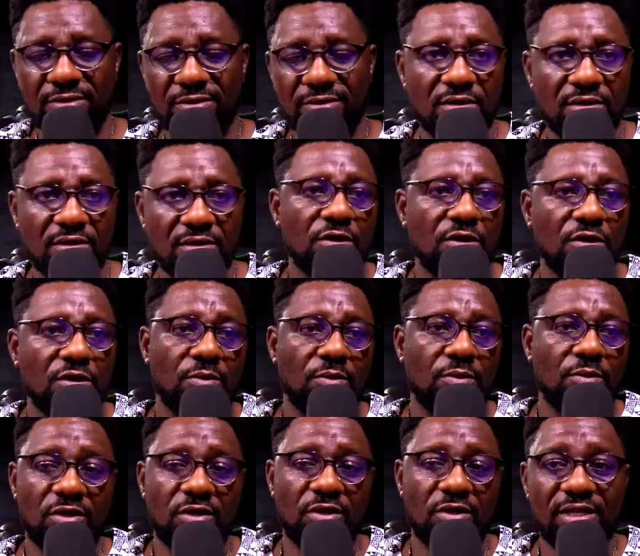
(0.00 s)
Well, it
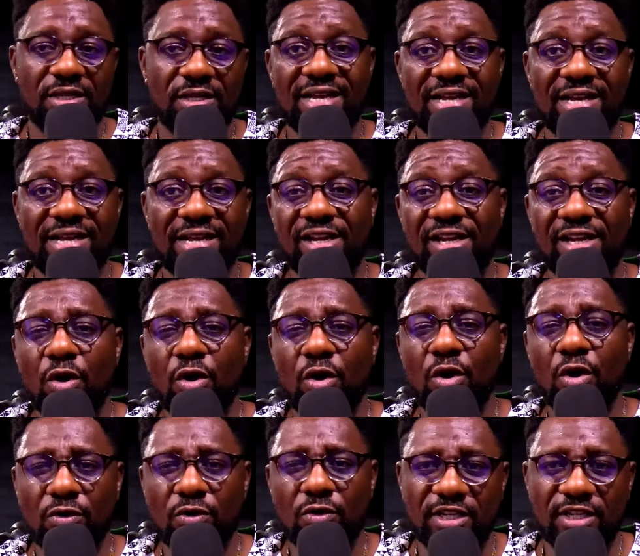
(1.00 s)
has a lot of
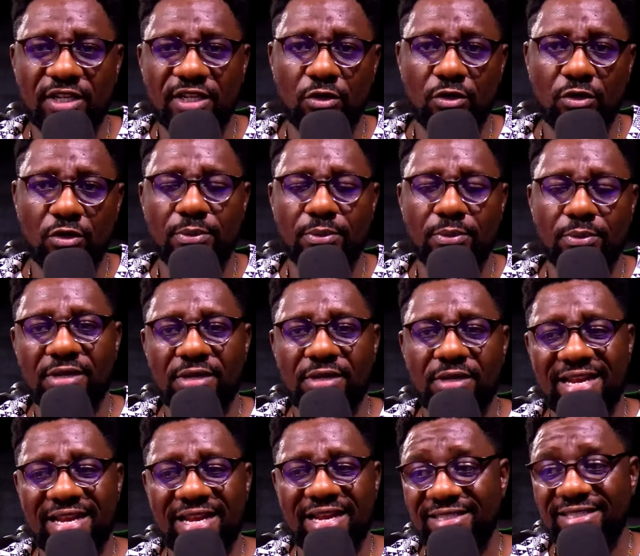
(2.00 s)
setup, and that's the
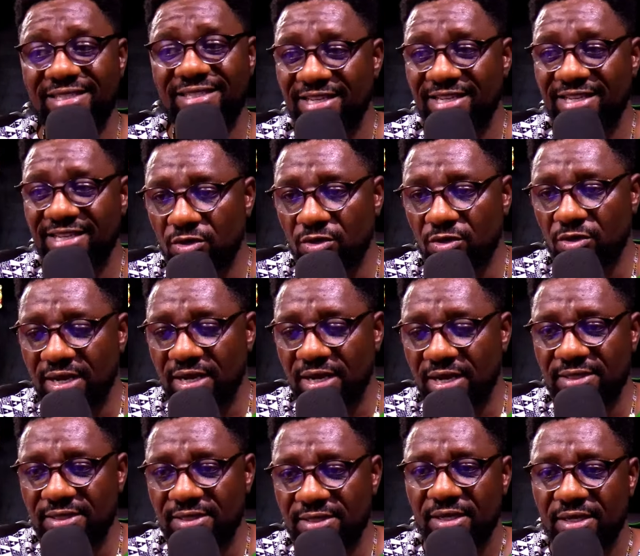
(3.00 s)
setup that
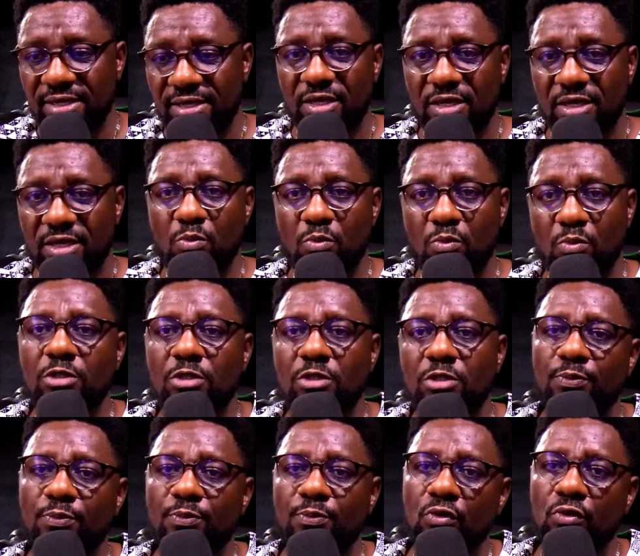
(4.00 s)
most people
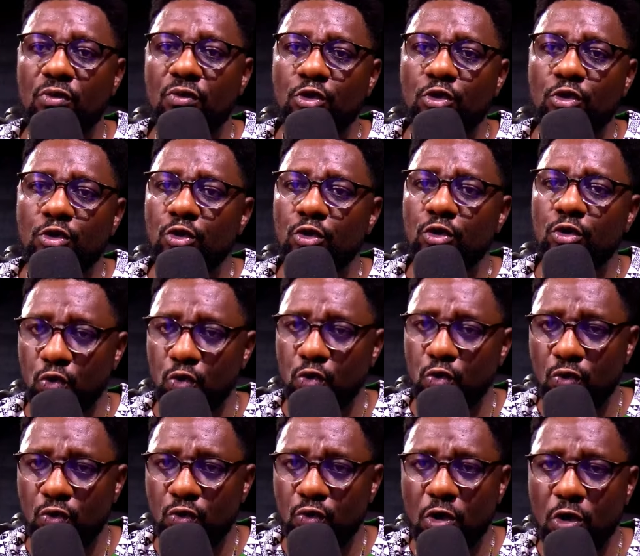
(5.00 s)
don't do
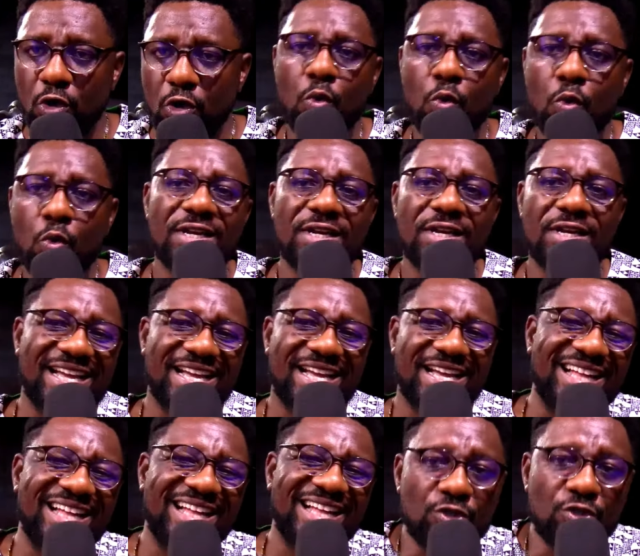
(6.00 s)
or what they can't
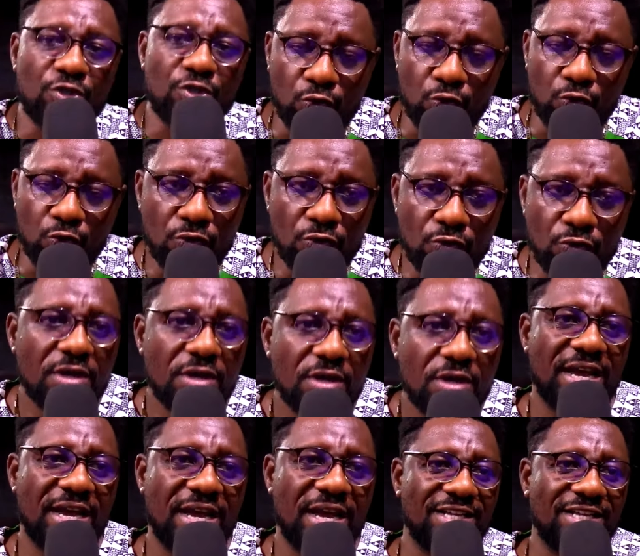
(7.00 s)
do, and that's
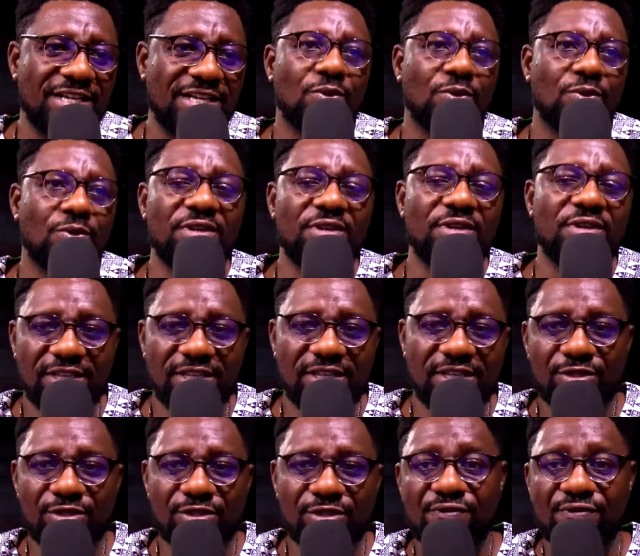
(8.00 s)
what brings them into
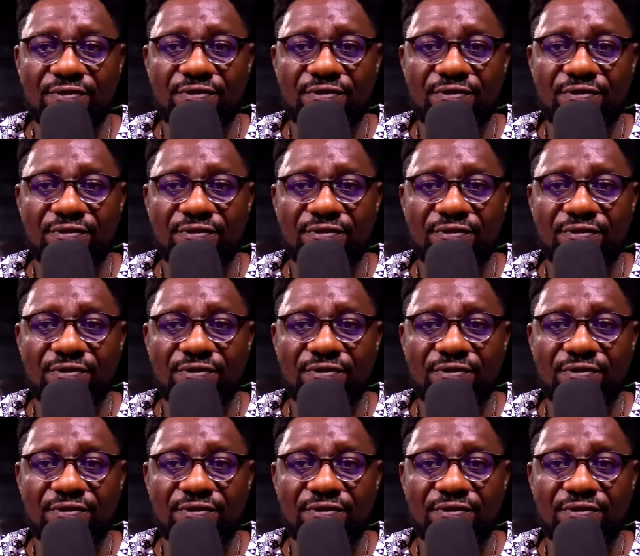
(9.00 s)
failure.